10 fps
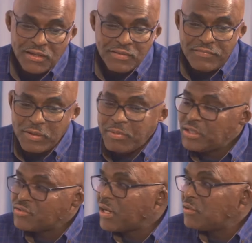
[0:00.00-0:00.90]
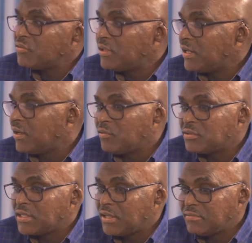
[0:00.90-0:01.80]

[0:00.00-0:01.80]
everybody trying to get out,